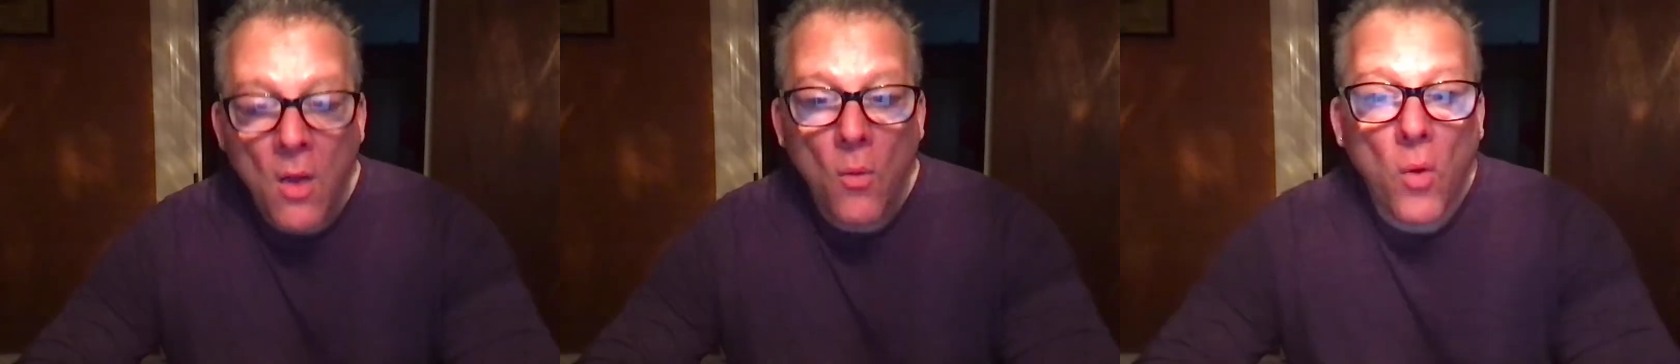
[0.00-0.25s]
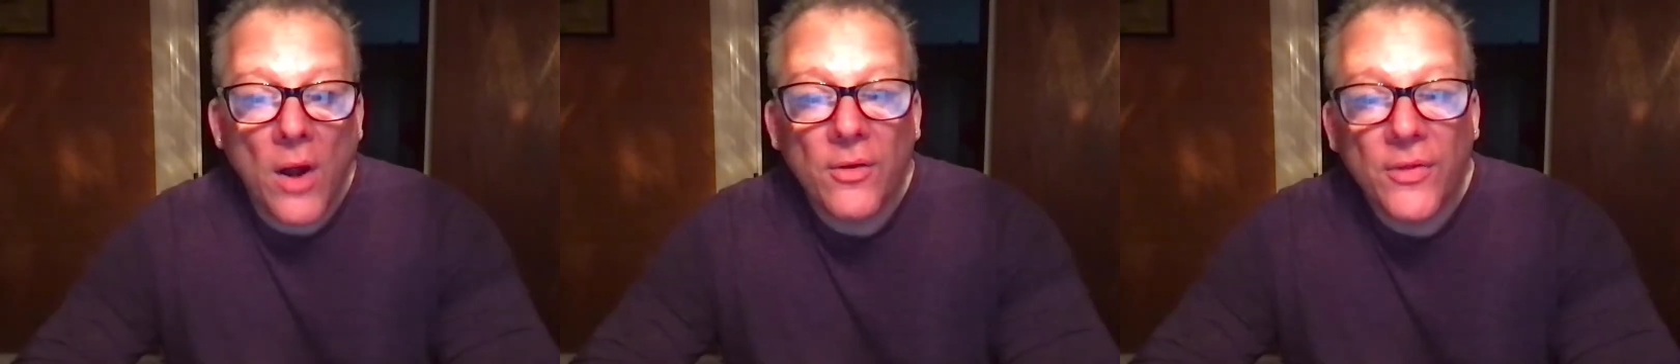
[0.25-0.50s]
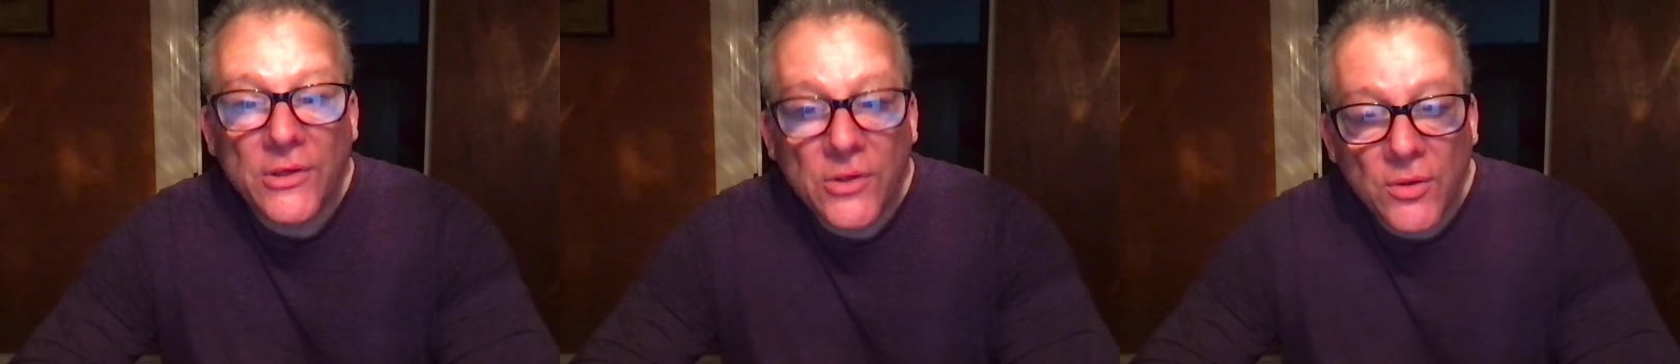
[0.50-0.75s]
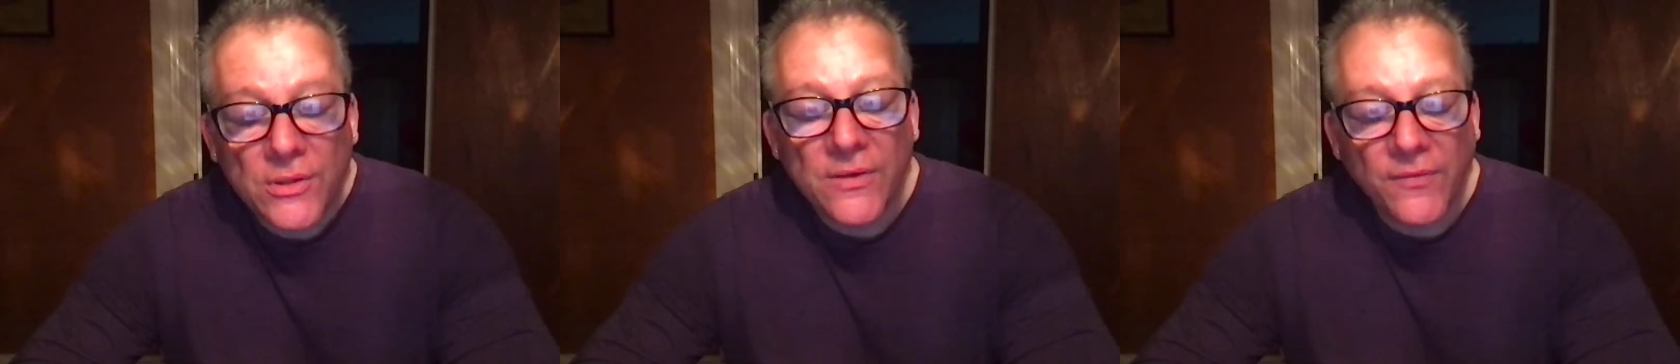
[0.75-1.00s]
What are the
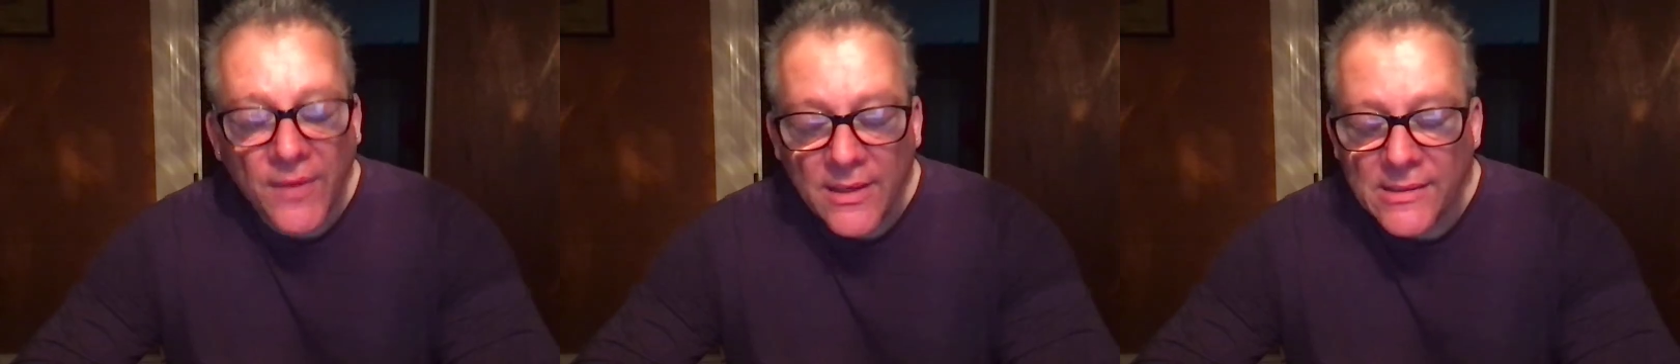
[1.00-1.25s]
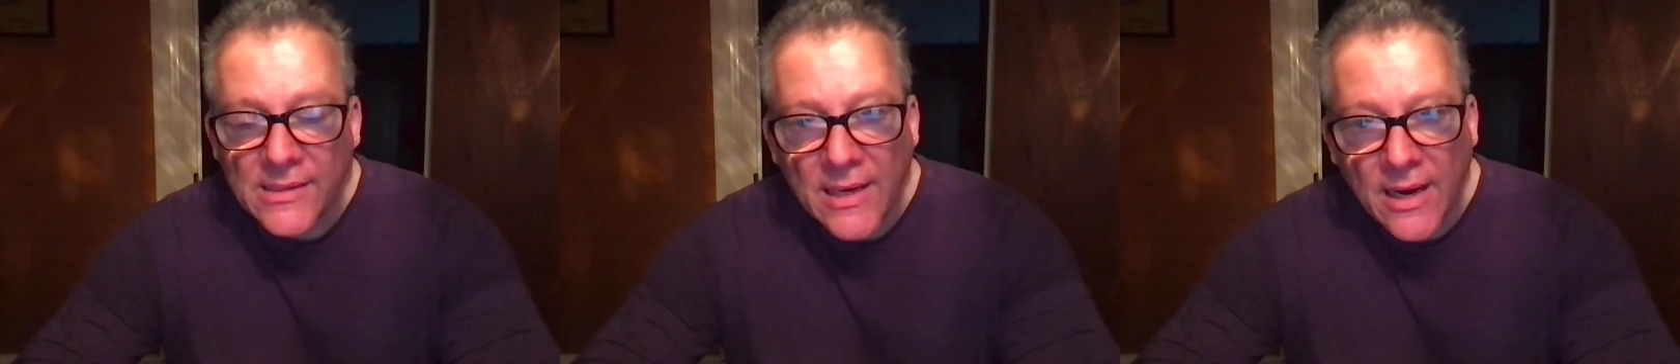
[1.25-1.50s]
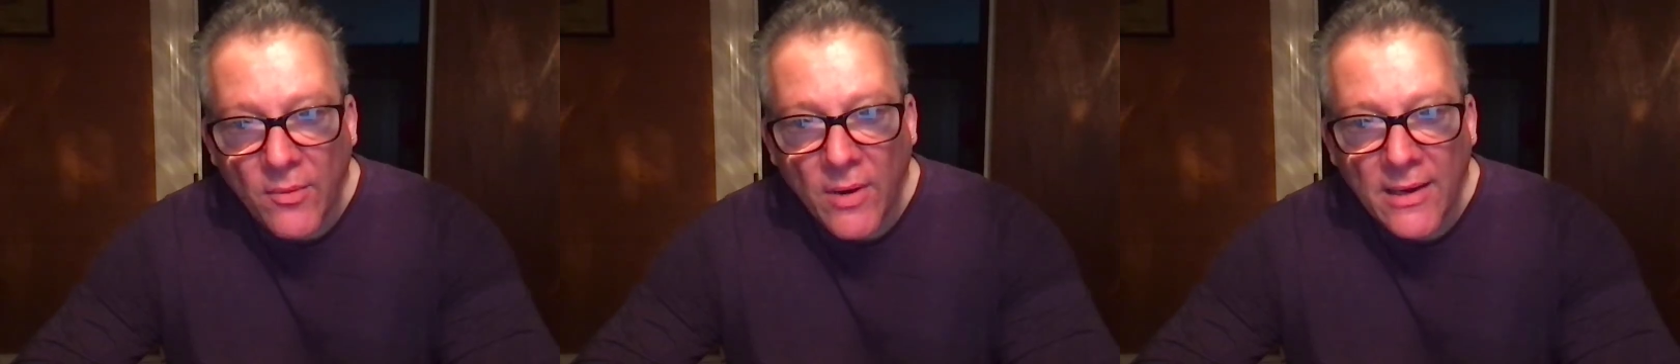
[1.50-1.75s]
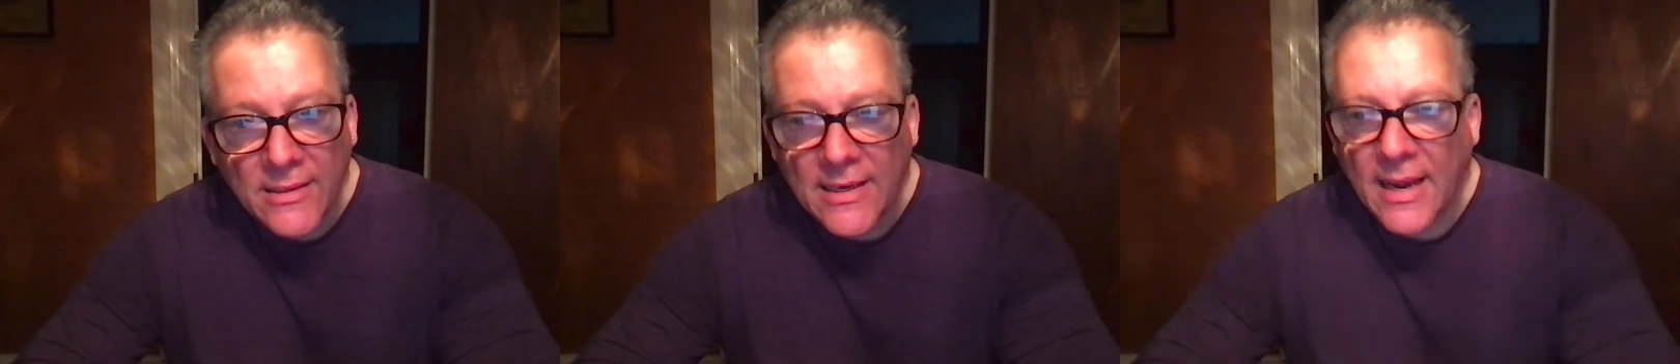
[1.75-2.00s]
sorts of things that I
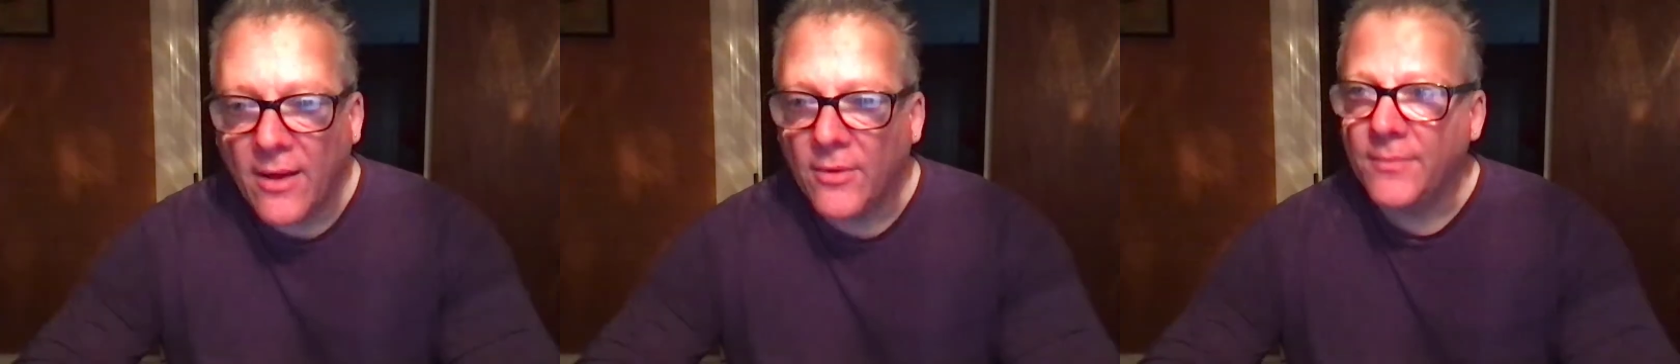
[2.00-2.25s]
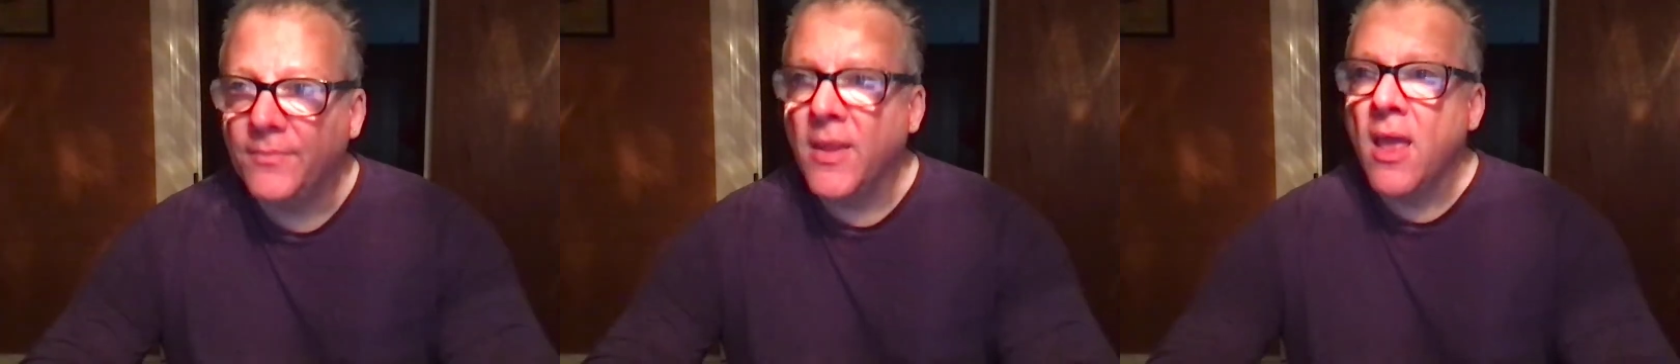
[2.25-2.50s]
write down?